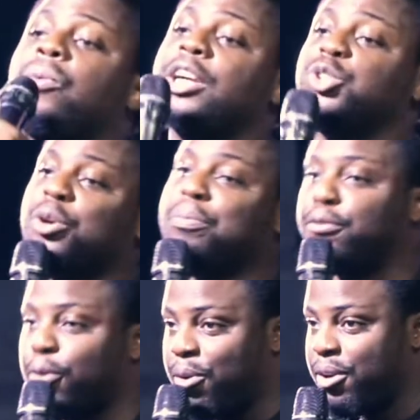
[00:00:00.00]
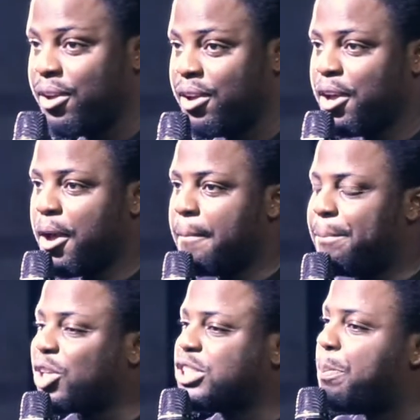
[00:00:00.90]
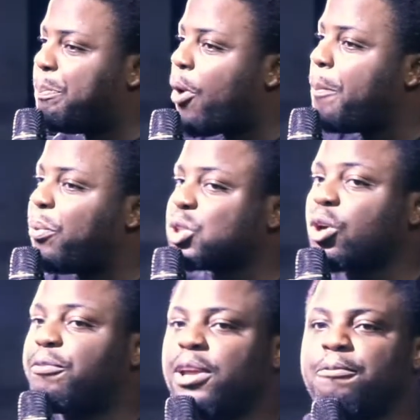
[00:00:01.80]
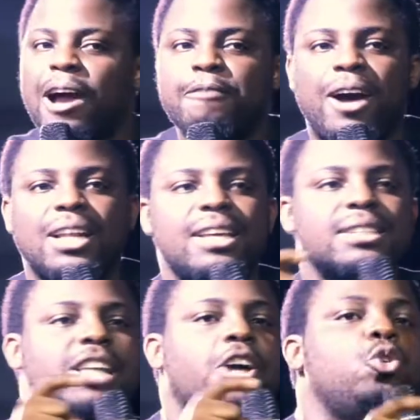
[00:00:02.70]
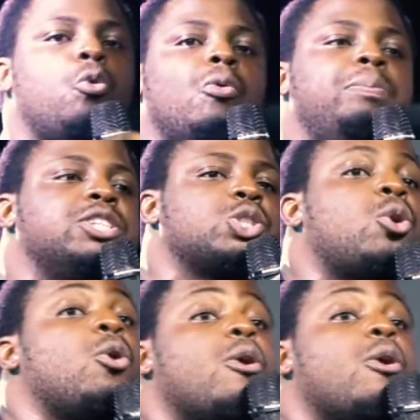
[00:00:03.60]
were doing before. But the purpose of revival is that you will be so